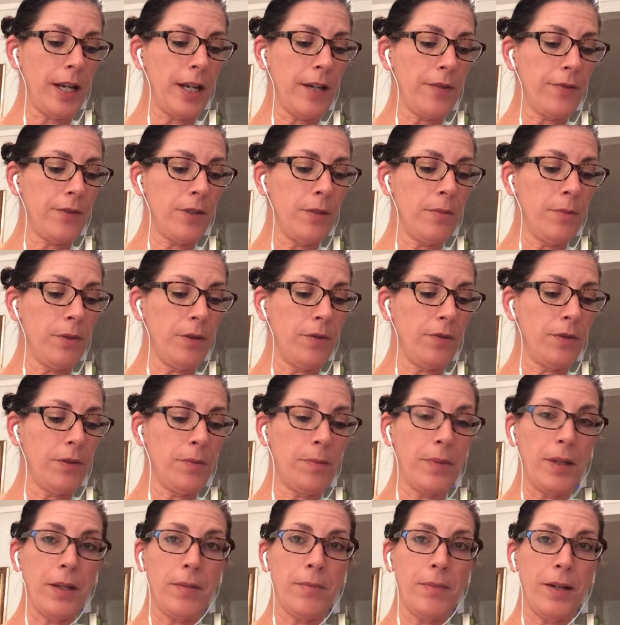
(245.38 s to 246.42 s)
every move the
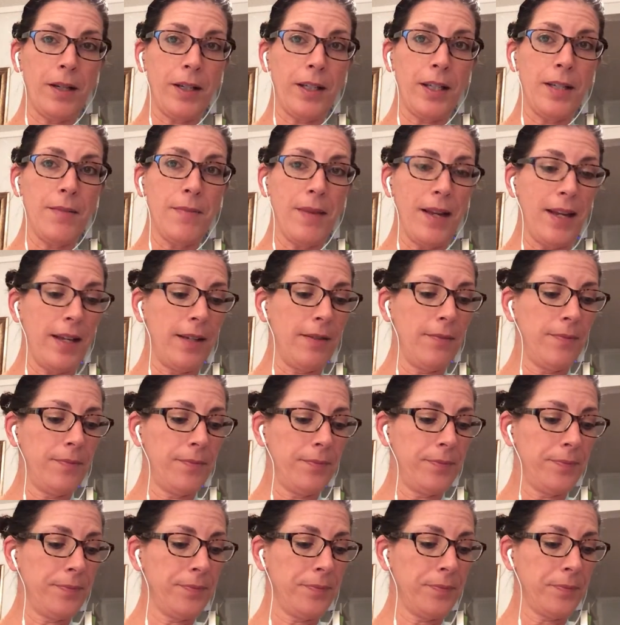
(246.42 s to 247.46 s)
big monkey made.
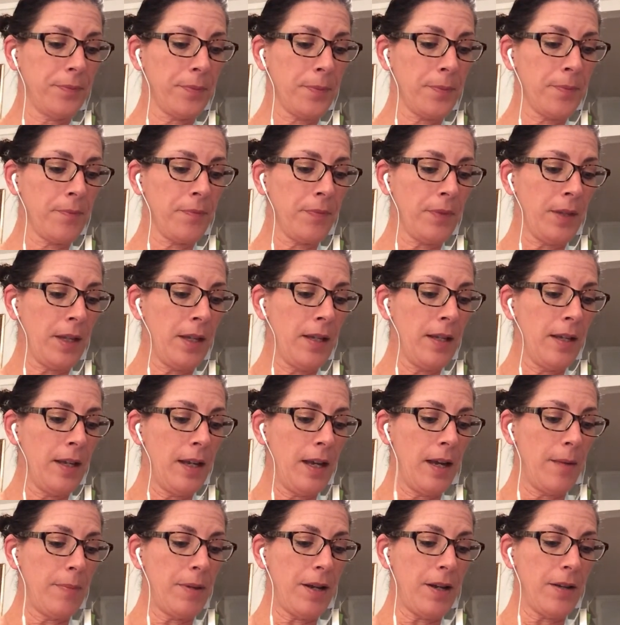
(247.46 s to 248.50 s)

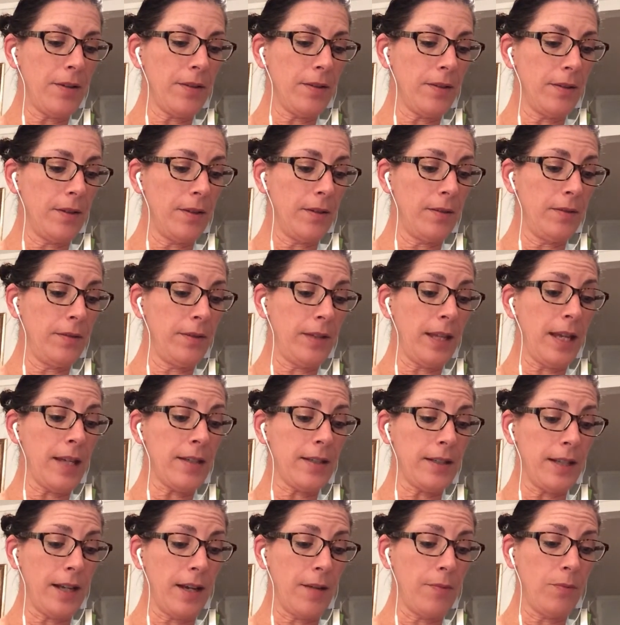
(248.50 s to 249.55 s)
About
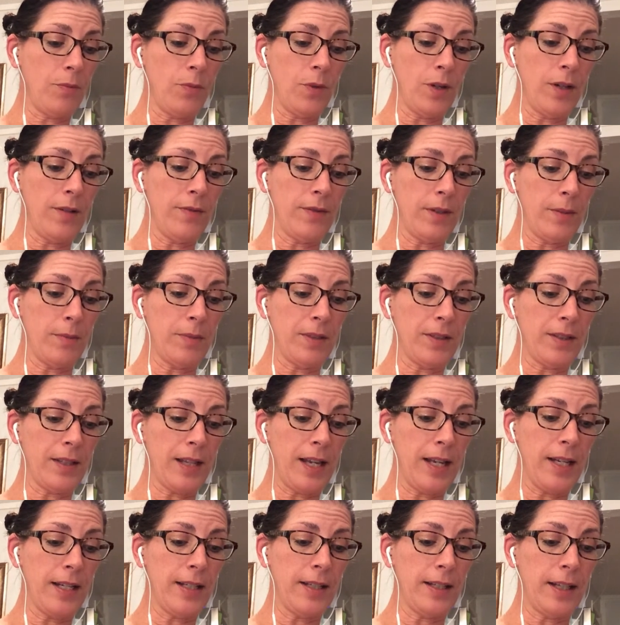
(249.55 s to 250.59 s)
that time, one of them
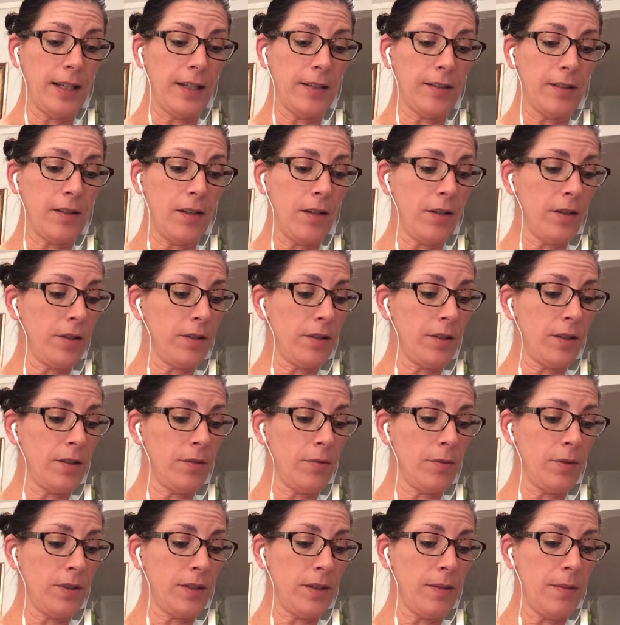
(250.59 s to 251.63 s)
decided that as long as there
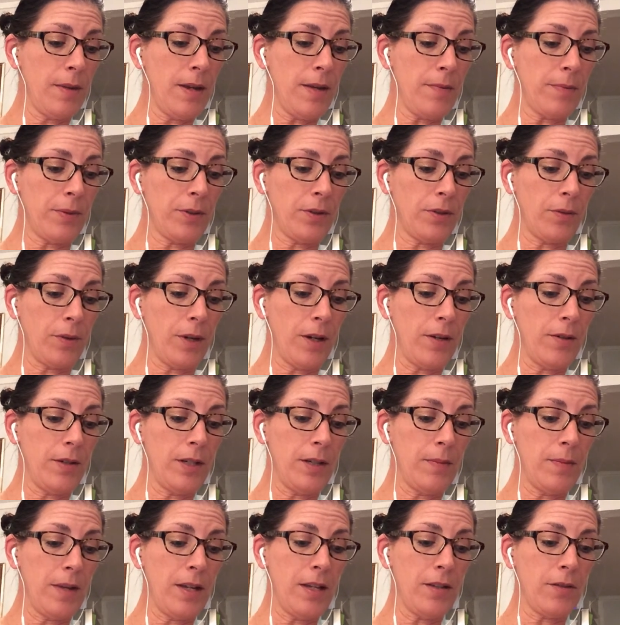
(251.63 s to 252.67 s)
was some apples around,
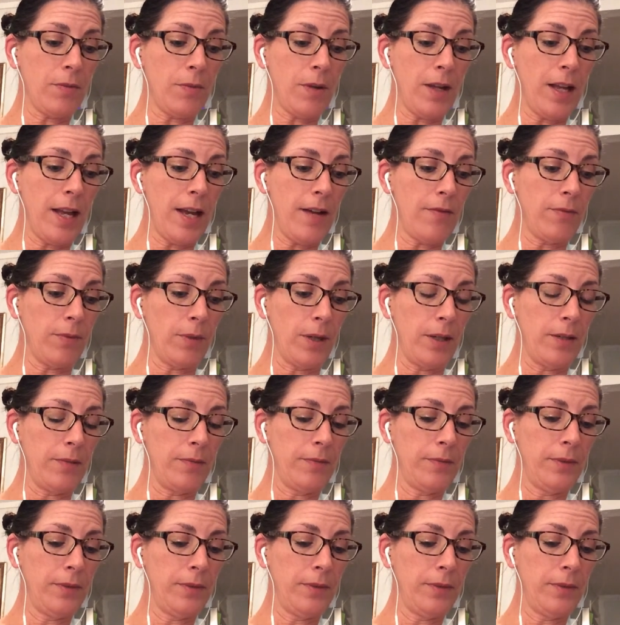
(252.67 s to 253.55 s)
he may as well have one.